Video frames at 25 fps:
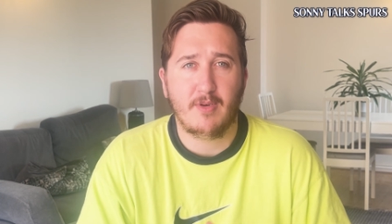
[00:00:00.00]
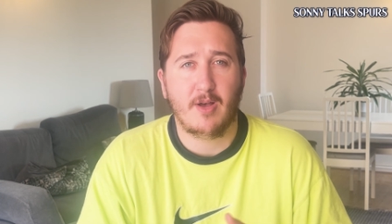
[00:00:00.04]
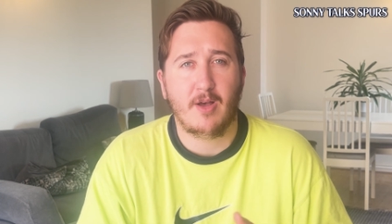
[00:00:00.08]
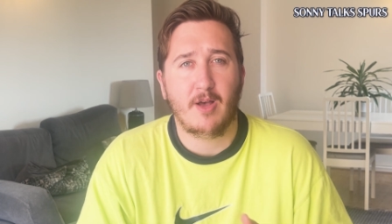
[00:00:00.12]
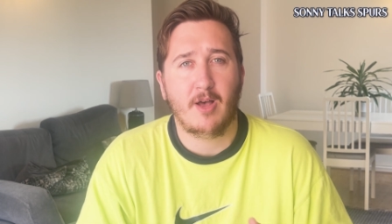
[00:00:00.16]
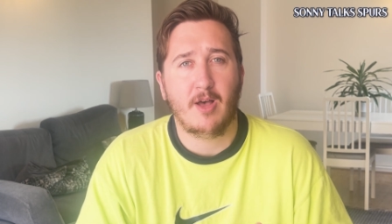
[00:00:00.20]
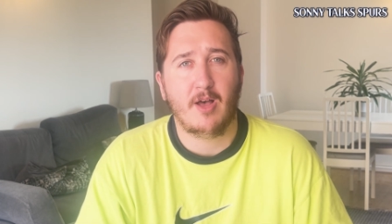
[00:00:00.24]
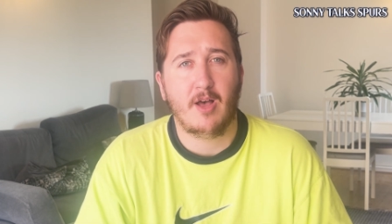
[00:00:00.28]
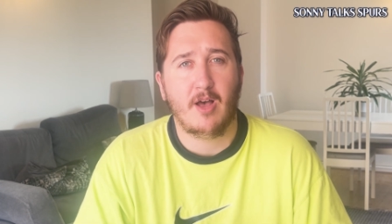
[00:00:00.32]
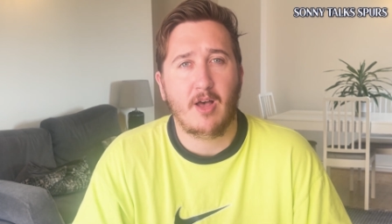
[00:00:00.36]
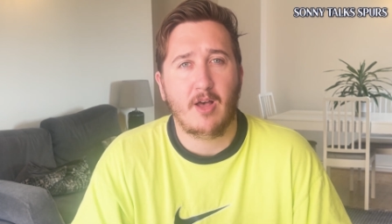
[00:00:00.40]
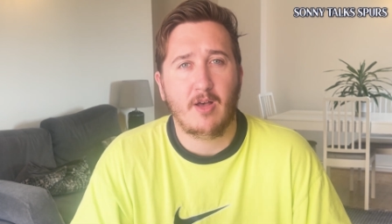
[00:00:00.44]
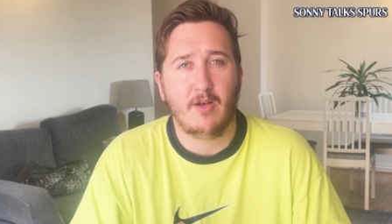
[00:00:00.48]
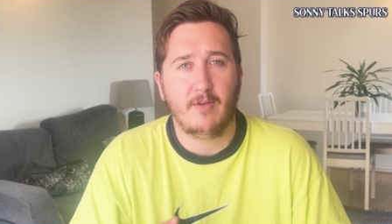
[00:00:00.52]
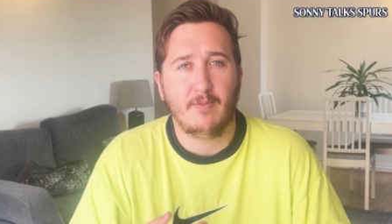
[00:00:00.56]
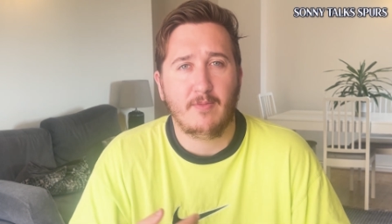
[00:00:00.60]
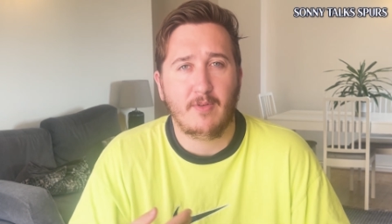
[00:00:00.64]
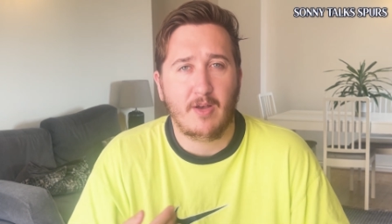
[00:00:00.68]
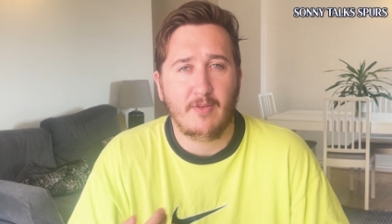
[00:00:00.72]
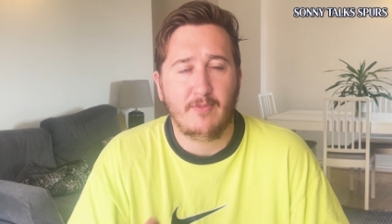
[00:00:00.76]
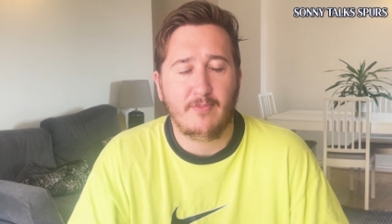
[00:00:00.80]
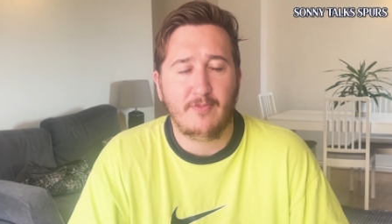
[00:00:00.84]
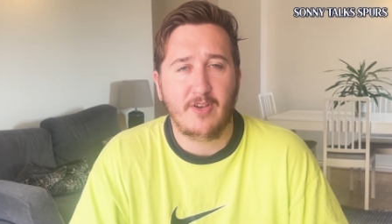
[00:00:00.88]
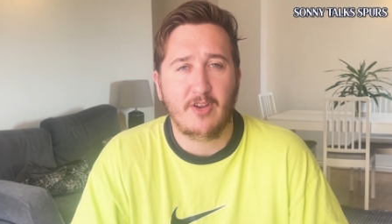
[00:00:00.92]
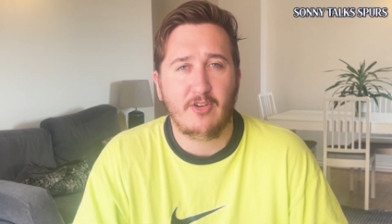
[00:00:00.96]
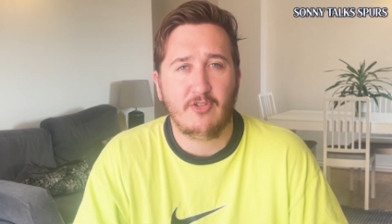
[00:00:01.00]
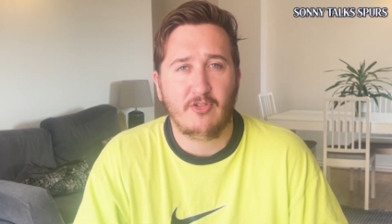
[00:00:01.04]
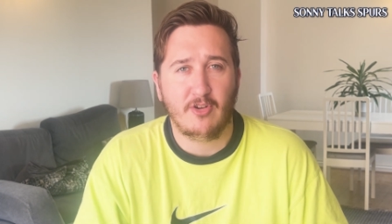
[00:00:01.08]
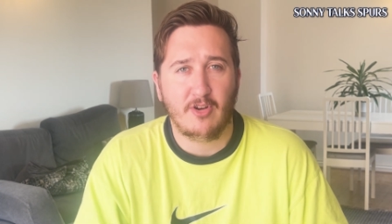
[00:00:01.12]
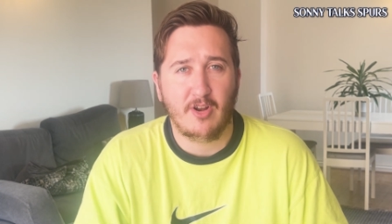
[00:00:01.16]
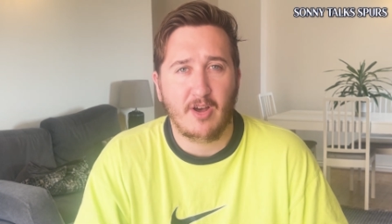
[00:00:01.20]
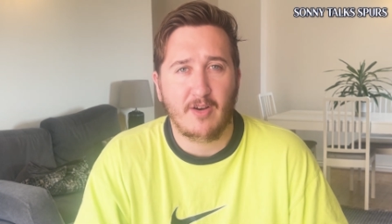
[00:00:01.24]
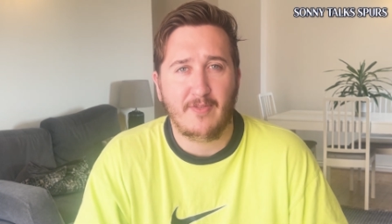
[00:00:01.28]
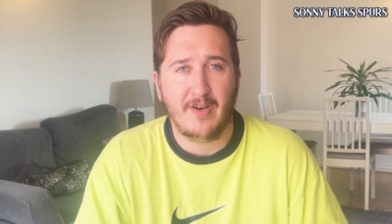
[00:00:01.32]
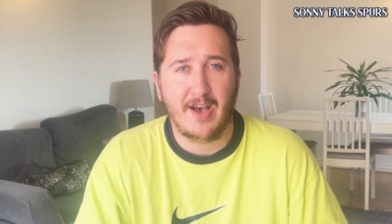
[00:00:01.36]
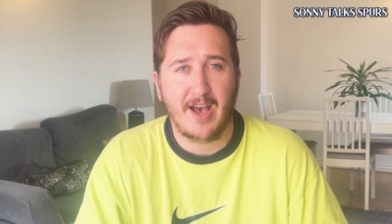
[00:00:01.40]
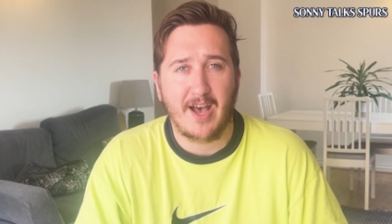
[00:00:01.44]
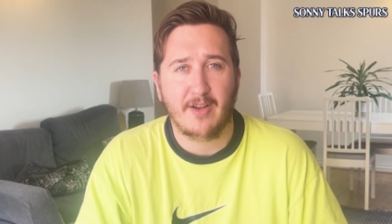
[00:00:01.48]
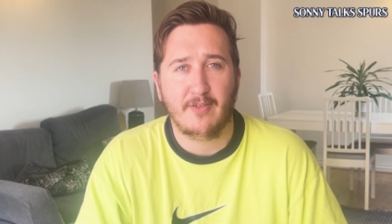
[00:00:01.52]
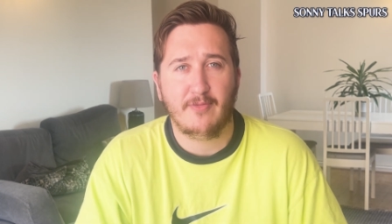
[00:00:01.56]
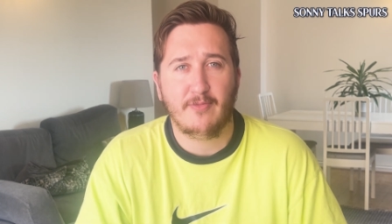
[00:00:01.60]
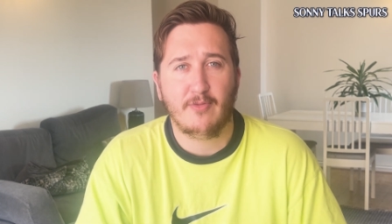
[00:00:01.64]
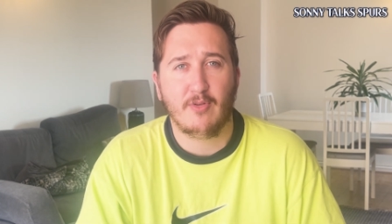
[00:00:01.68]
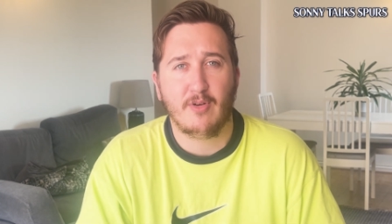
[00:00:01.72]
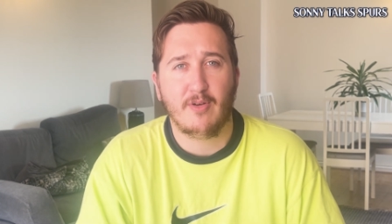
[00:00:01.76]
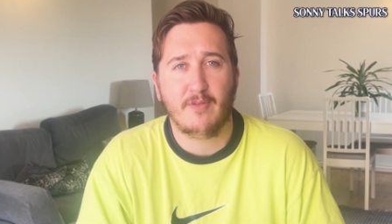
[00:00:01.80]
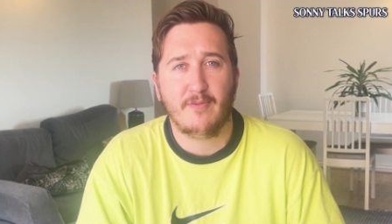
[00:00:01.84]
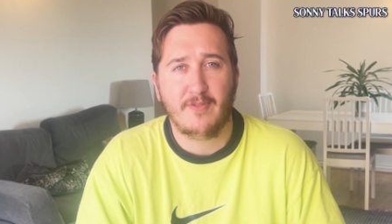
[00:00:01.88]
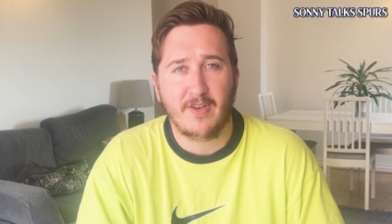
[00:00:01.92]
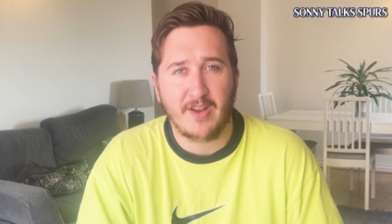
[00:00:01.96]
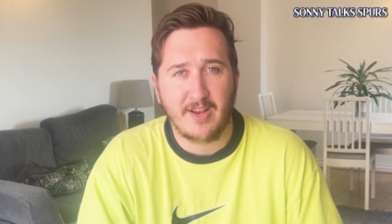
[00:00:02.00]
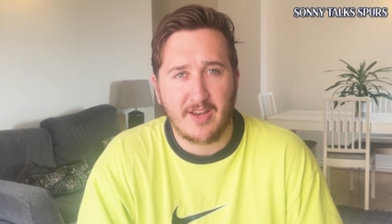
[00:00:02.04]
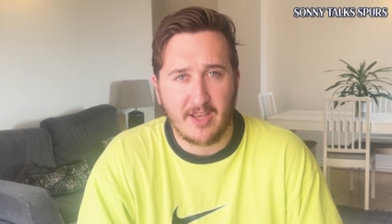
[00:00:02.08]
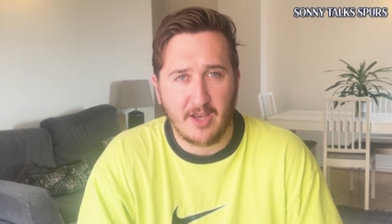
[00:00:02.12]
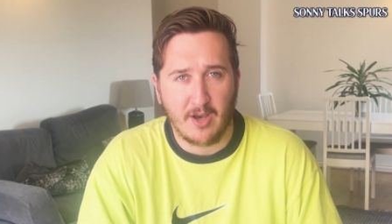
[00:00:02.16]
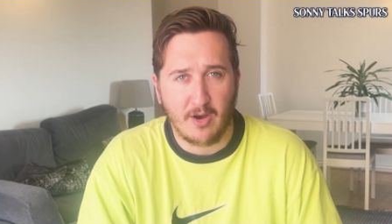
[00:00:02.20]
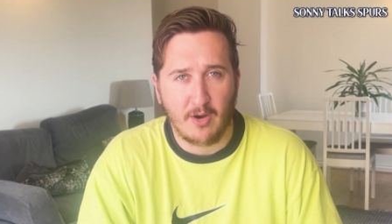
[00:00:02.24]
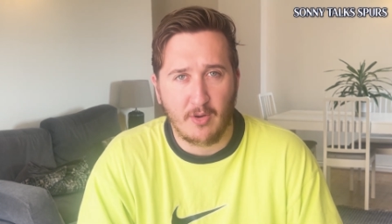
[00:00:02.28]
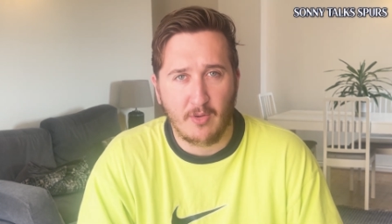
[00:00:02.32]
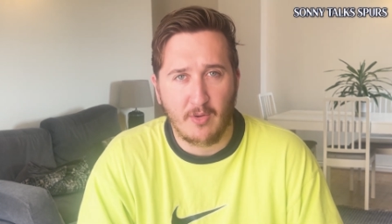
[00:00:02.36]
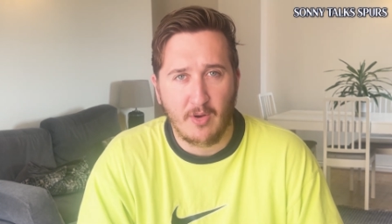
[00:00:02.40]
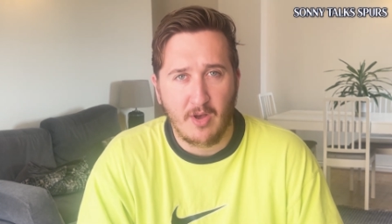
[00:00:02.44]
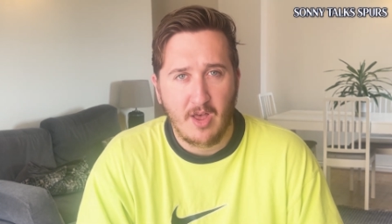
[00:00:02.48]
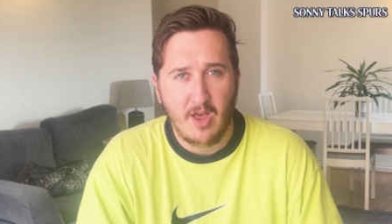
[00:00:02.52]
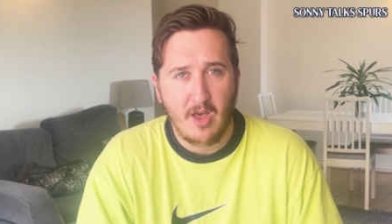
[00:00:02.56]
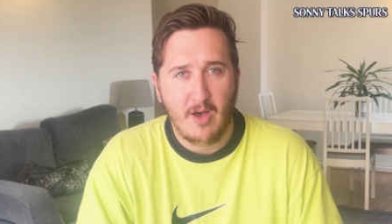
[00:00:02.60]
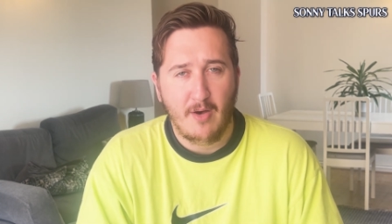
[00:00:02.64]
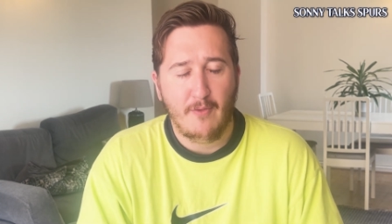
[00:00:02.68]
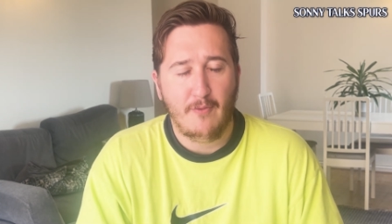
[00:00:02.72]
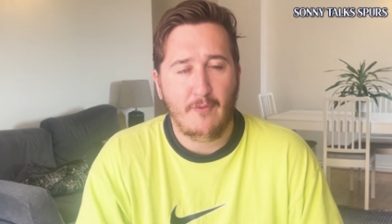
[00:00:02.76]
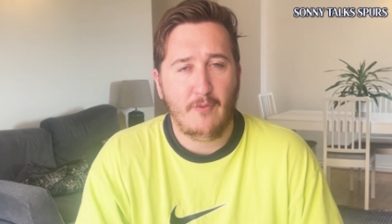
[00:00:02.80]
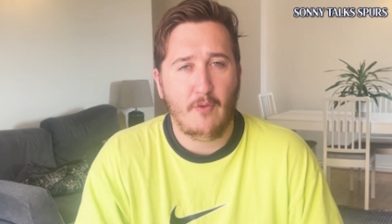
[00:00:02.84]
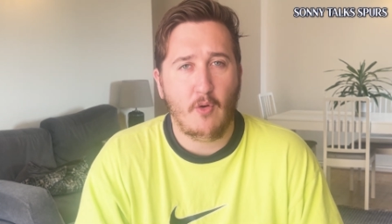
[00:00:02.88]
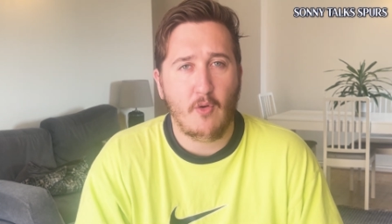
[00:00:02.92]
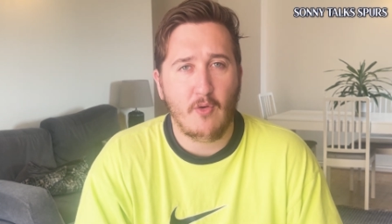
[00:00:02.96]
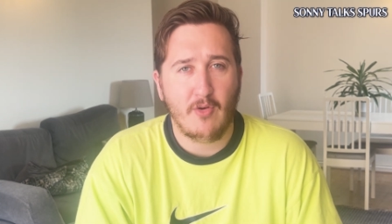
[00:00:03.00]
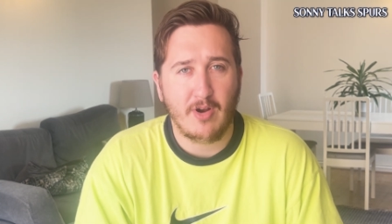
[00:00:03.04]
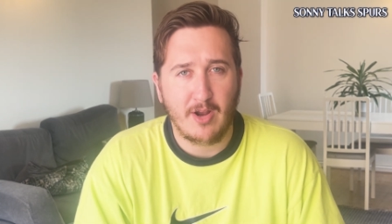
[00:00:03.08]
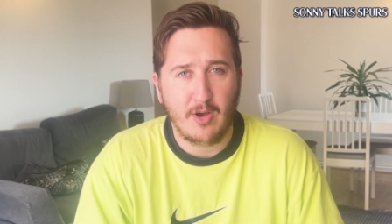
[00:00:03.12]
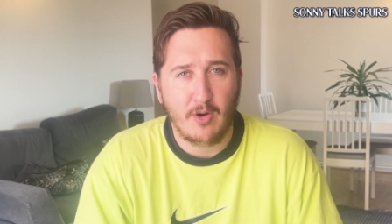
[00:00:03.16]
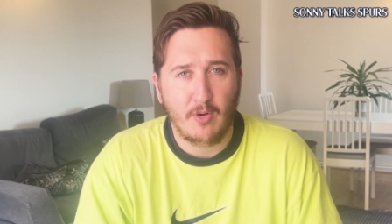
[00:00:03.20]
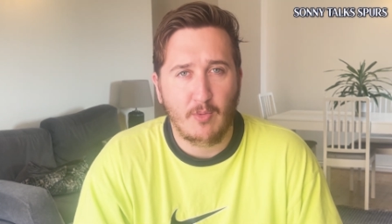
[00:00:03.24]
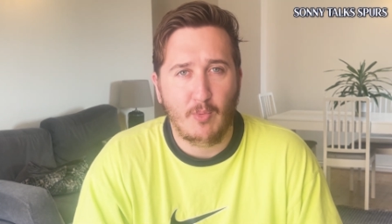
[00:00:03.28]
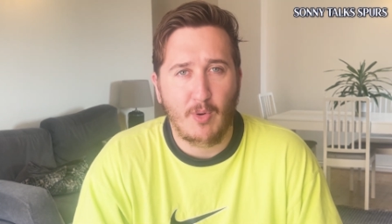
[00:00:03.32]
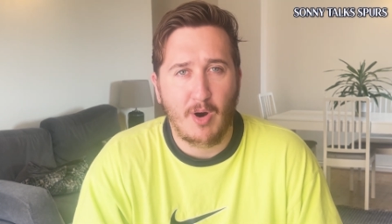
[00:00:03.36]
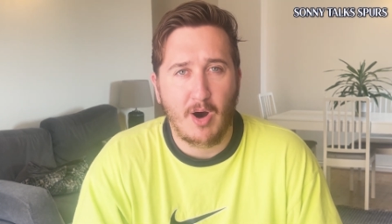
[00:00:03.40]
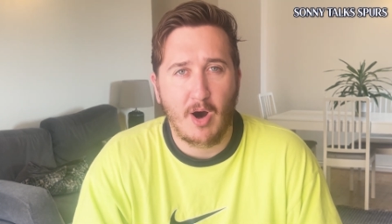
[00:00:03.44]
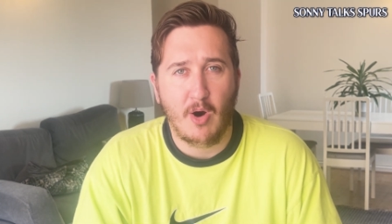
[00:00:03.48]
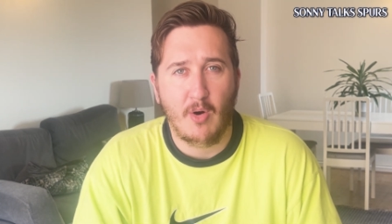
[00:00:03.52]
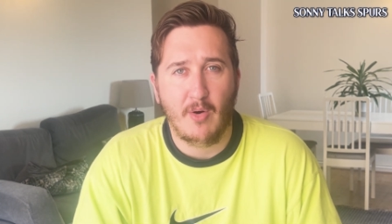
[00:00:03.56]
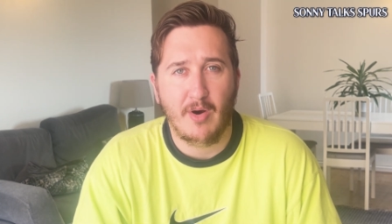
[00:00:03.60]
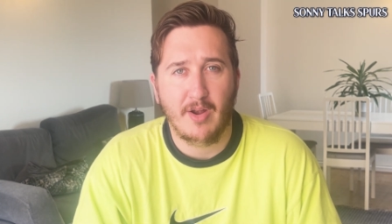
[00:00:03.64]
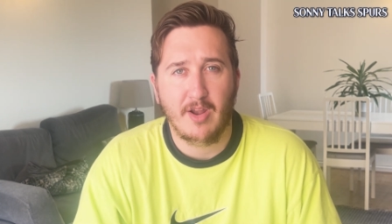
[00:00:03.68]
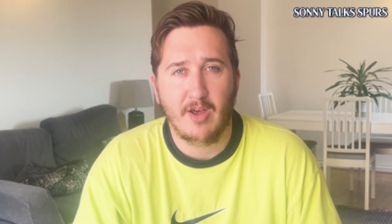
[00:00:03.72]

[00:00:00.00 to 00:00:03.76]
a vision I've had for a video for a little while,